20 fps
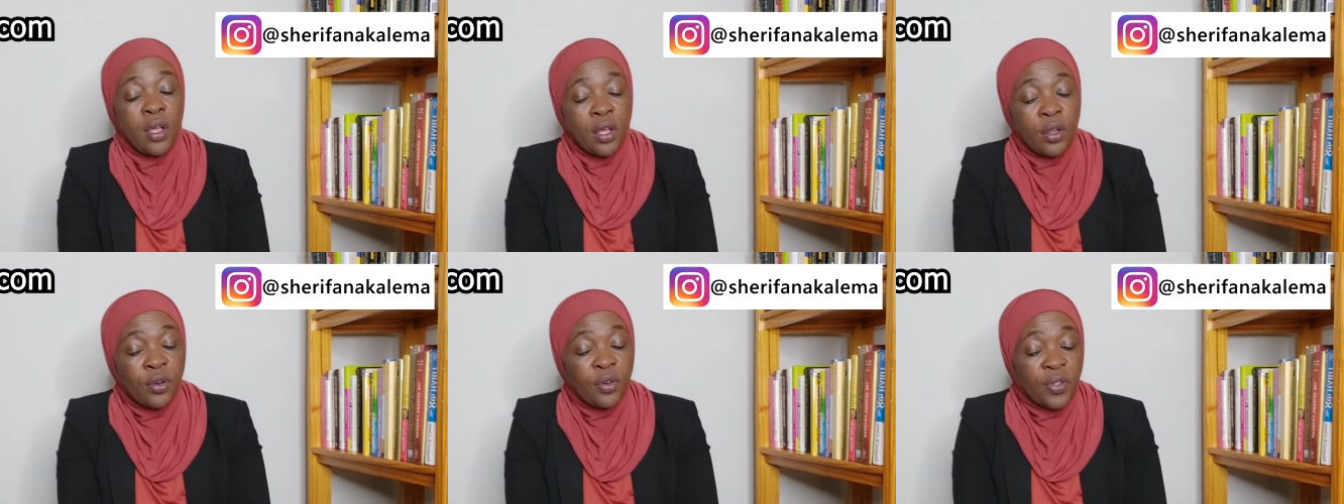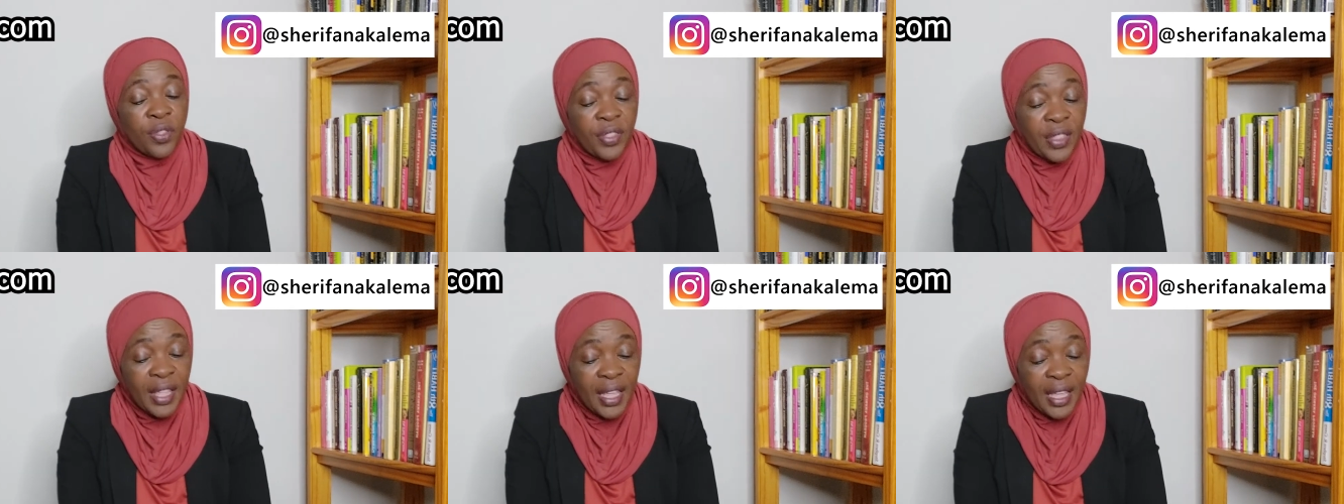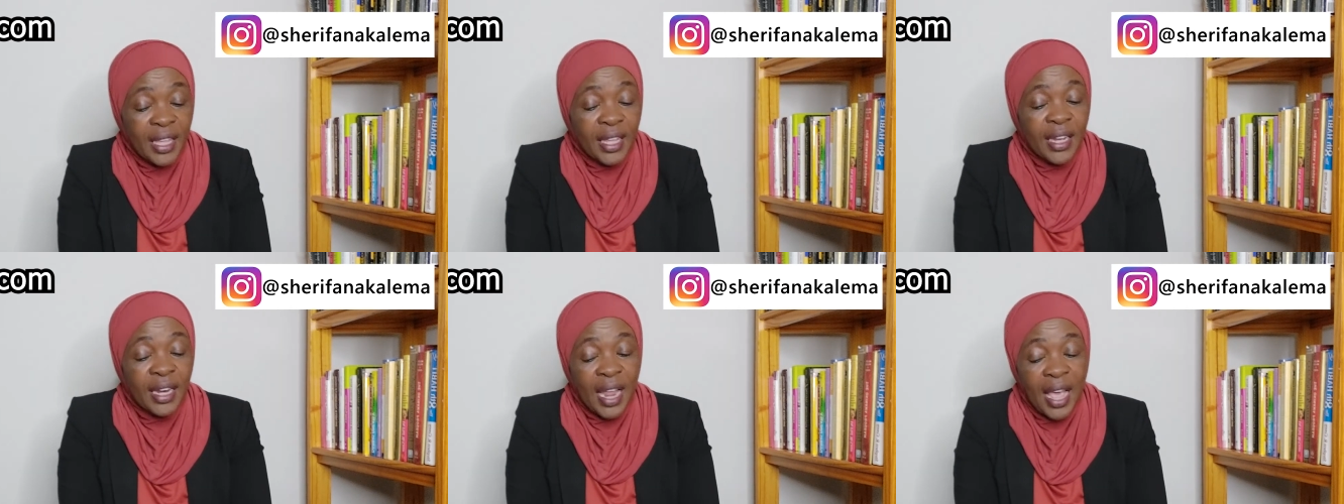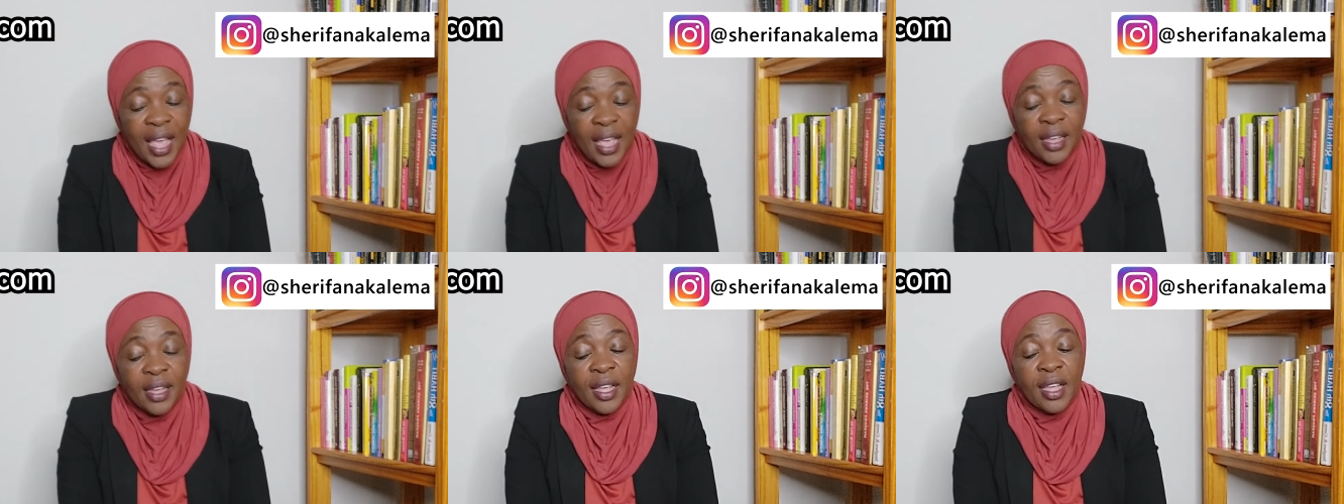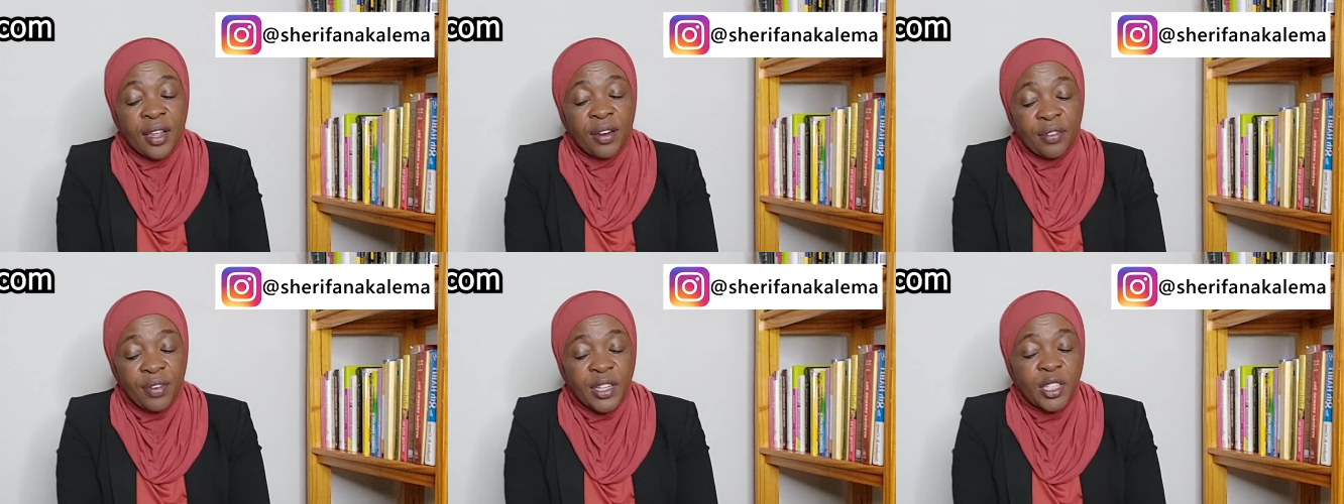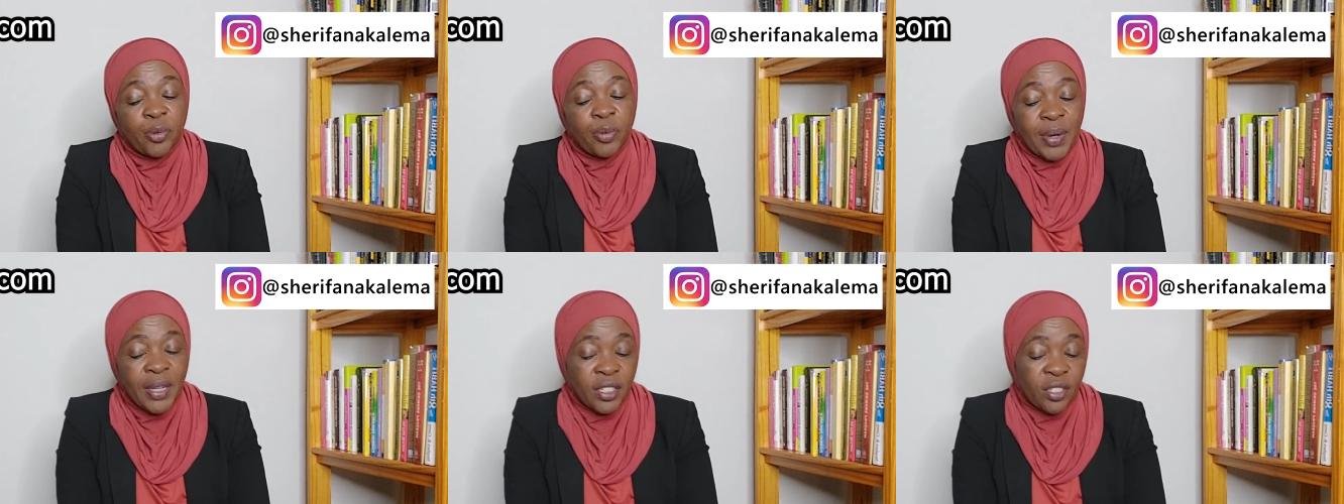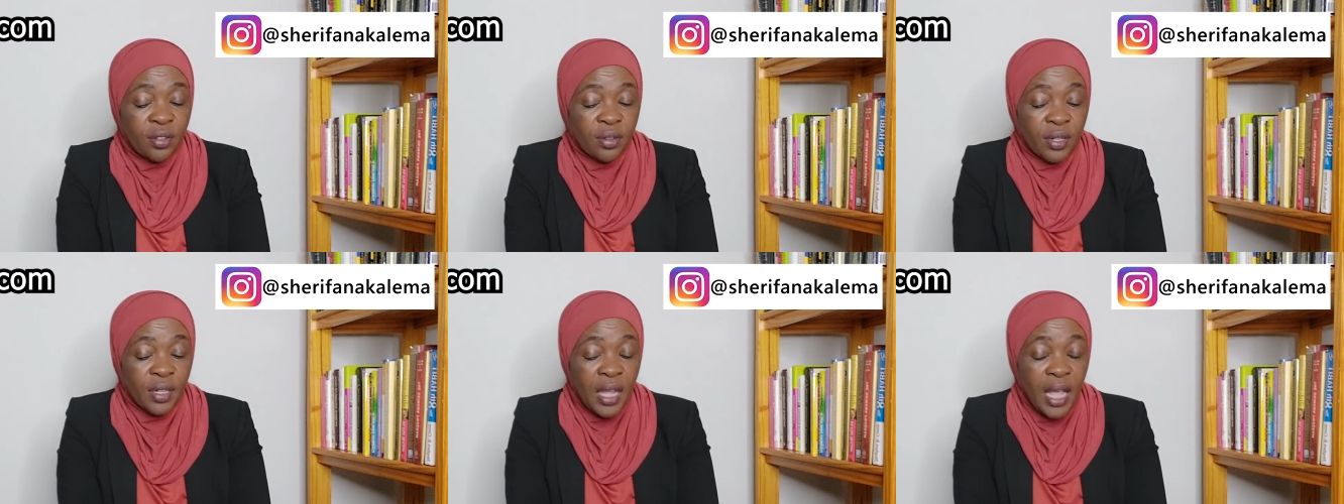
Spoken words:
to think like a rich person.